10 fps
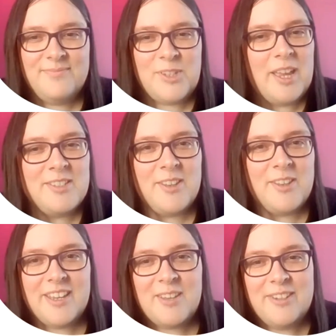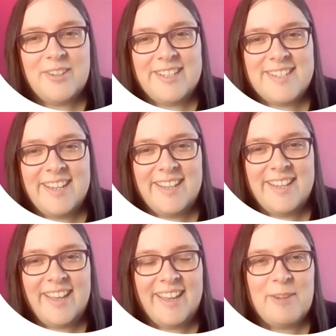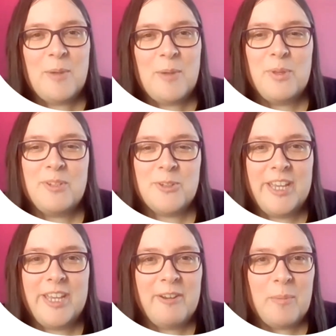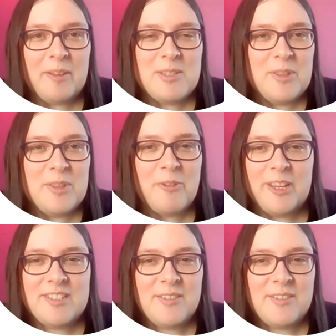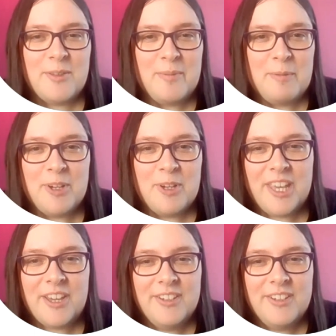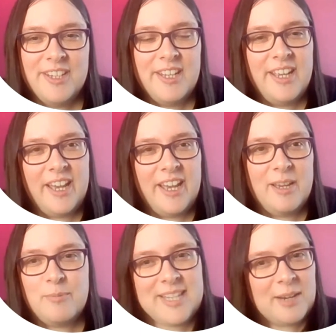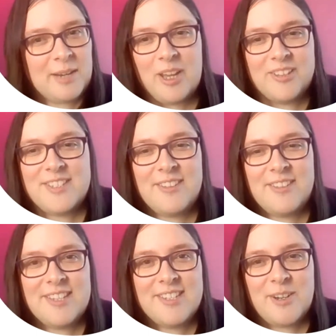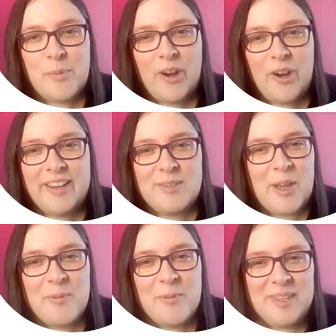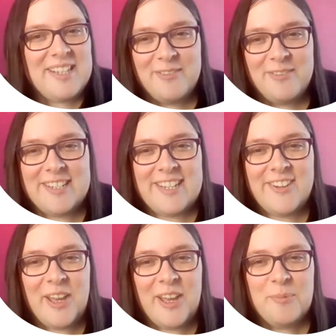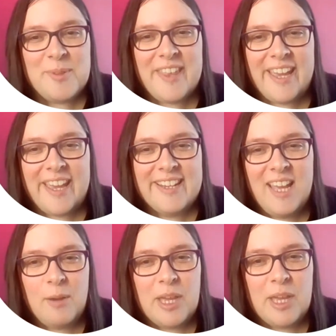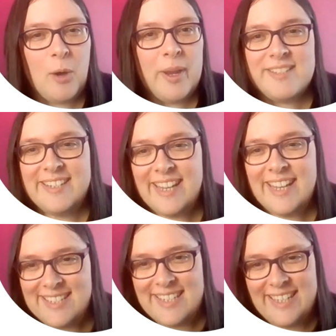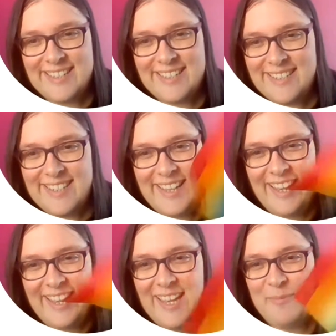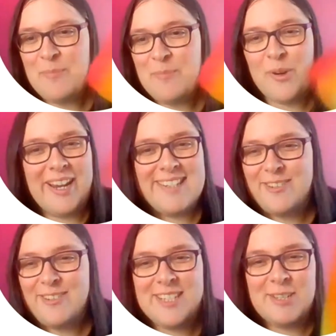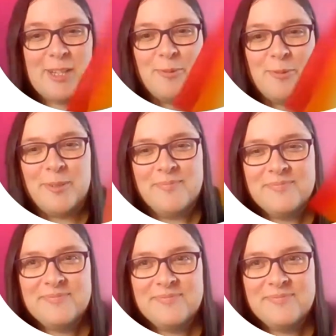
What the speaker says: So thank you for listening and we hope you enjoy hearing about some of the great stuff that we've been working on. We're sad we can't see you this year at Pride. We hope this little video helps with that and we can't wait to see you next year at Pride 2021.